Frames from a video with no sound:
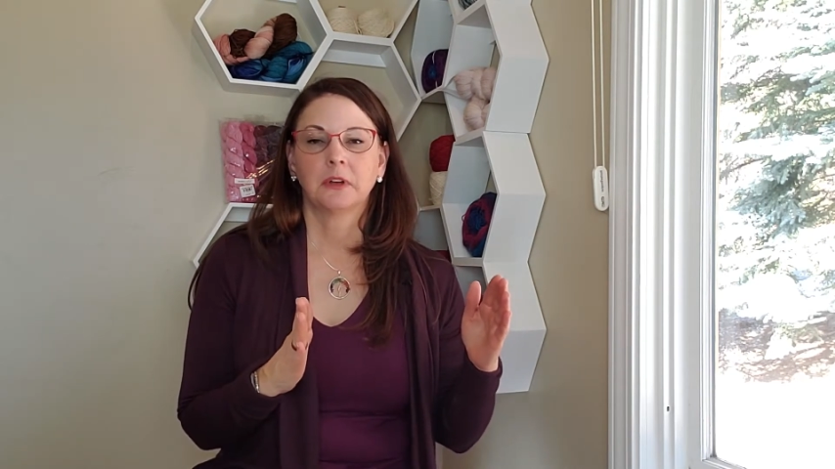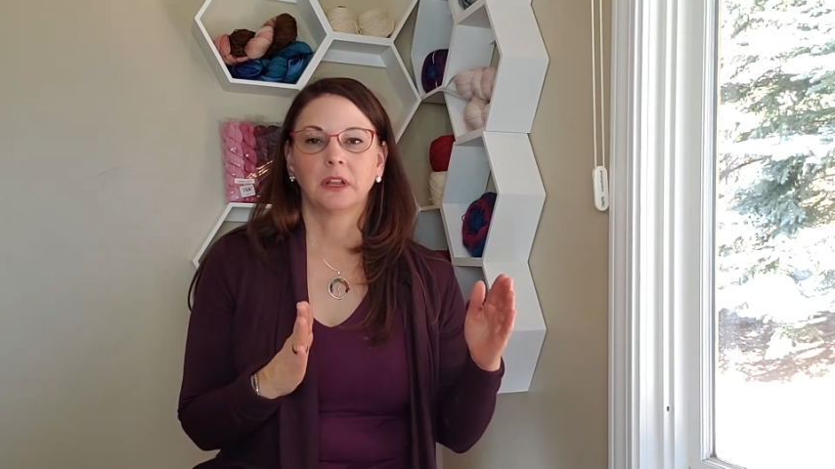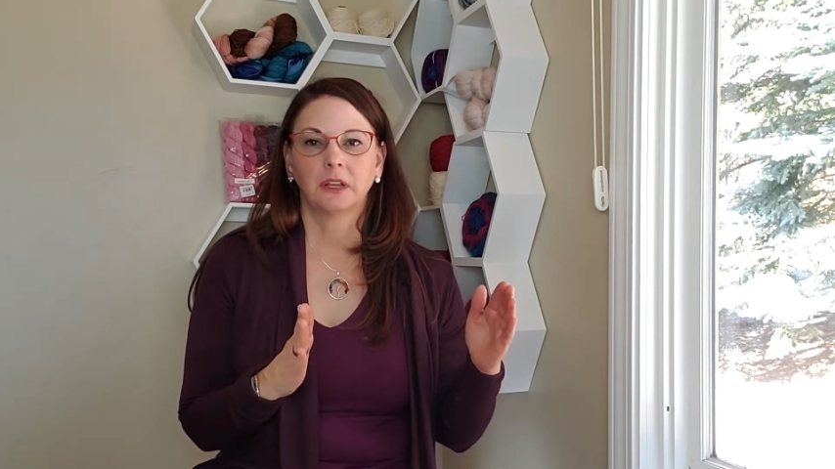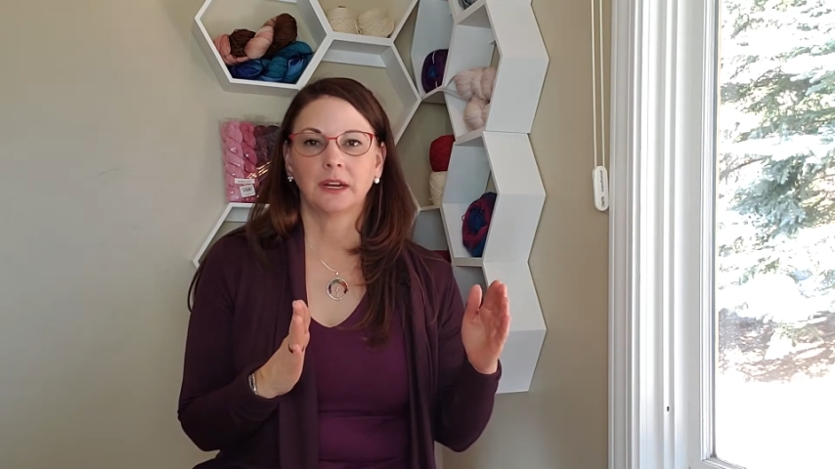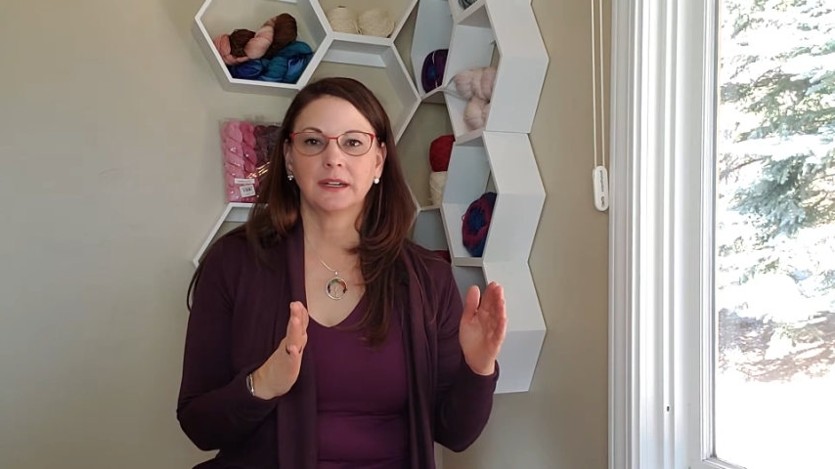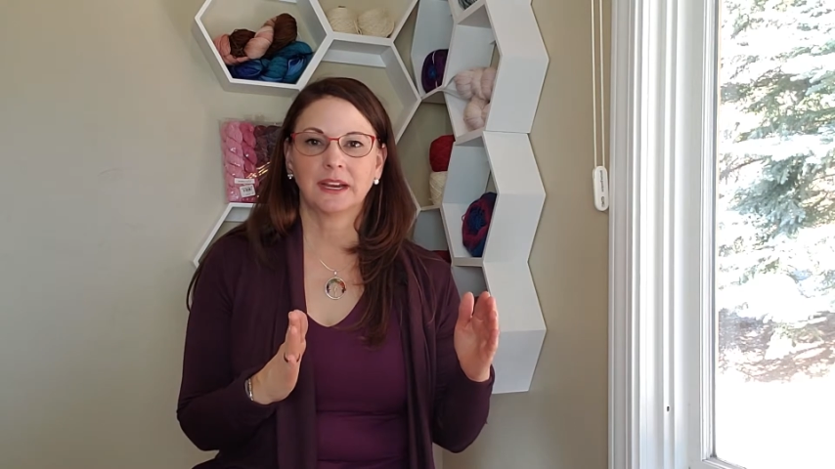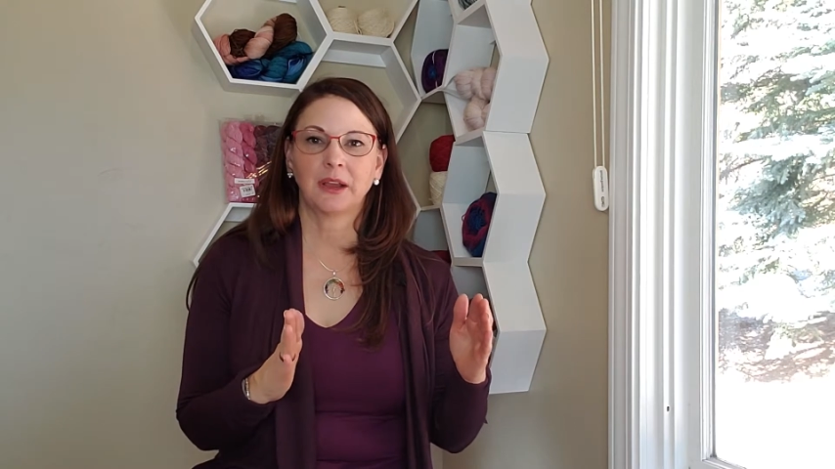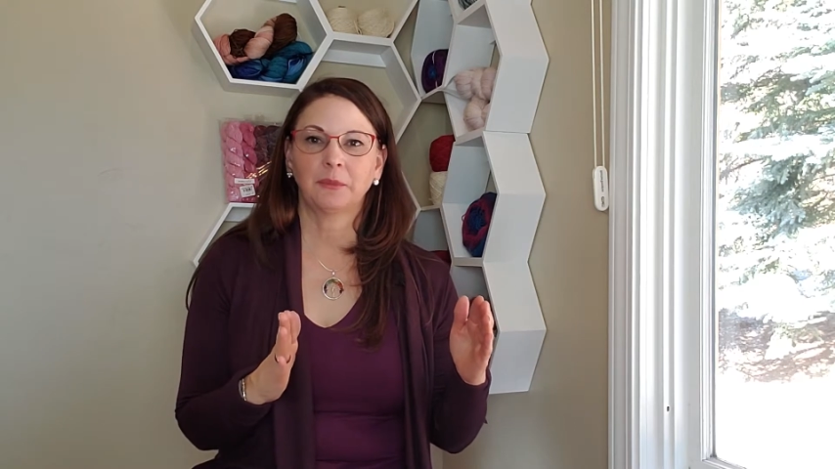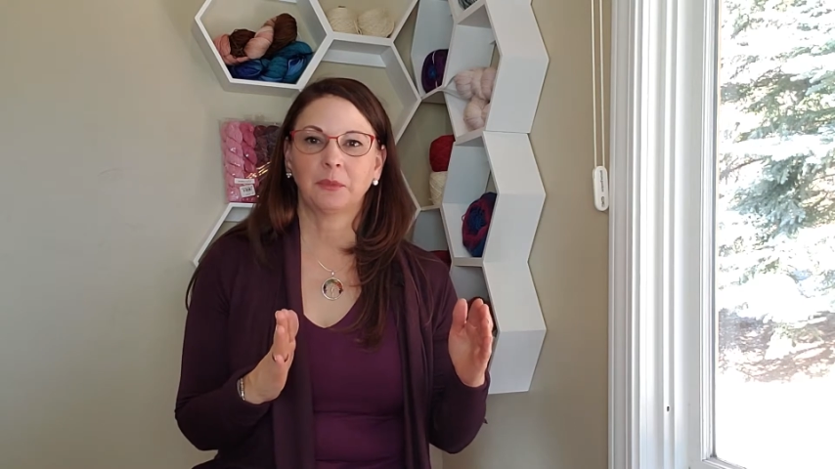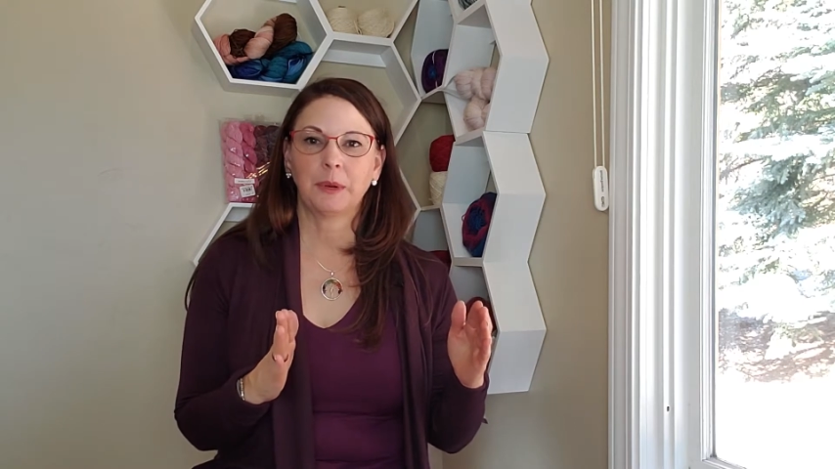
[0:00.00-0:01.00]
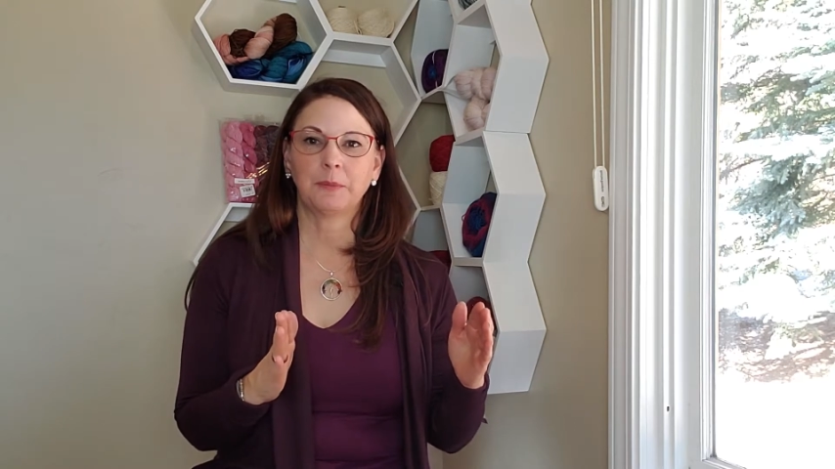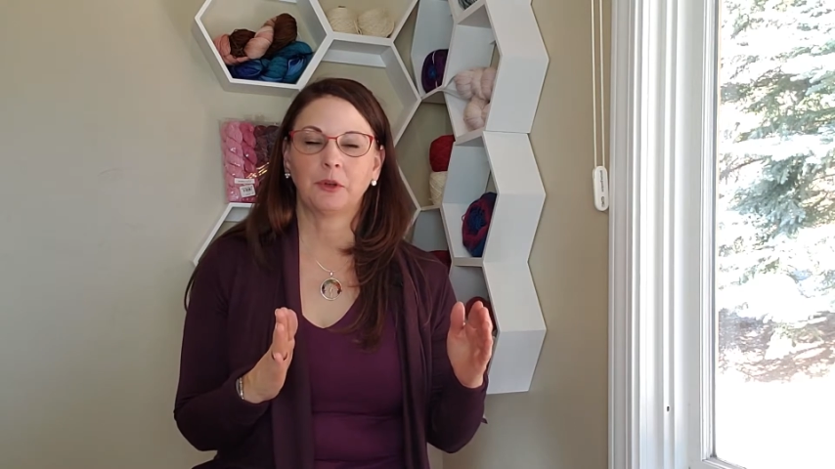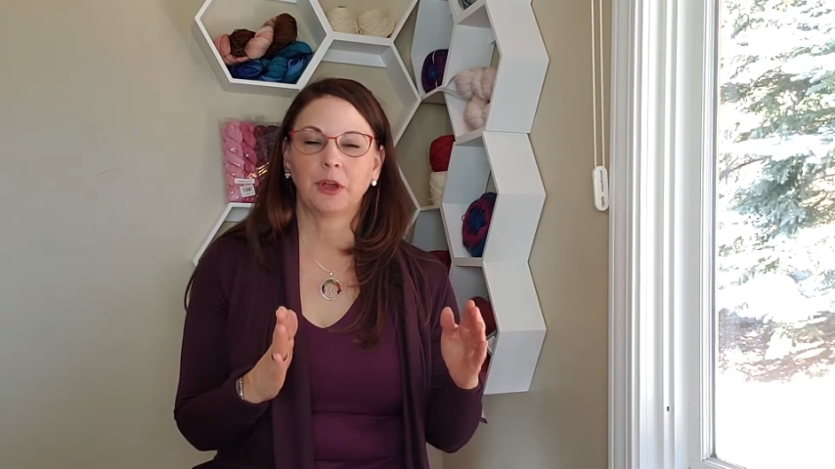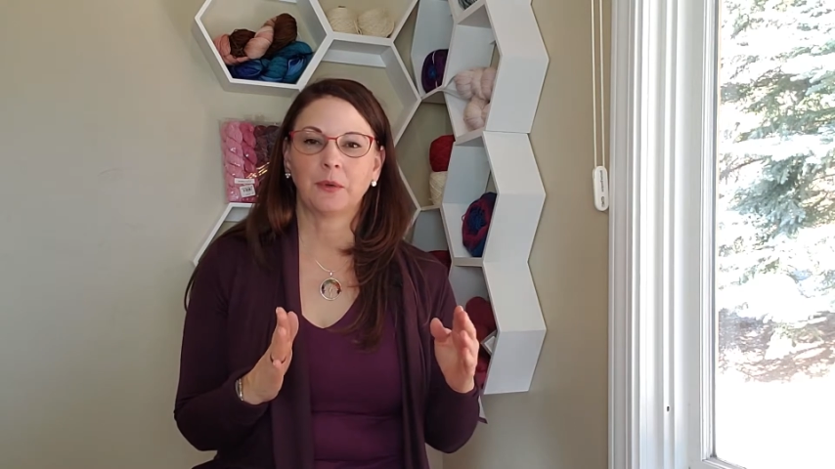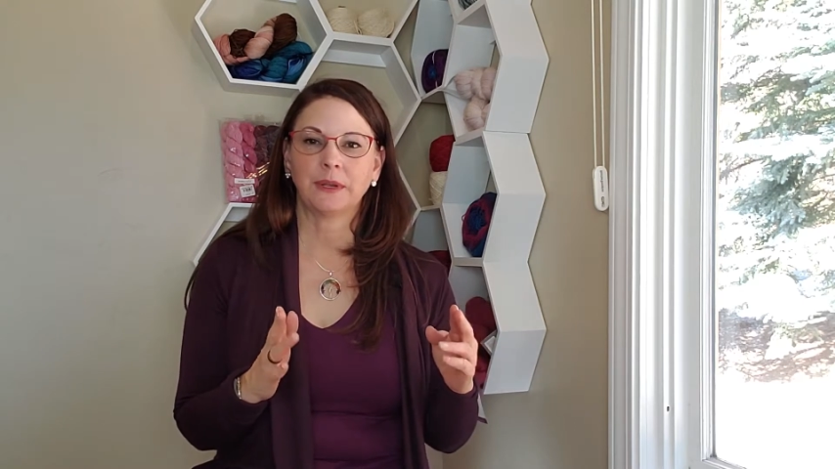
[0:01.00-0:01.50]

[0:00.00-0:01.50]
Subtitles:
a lot of times people go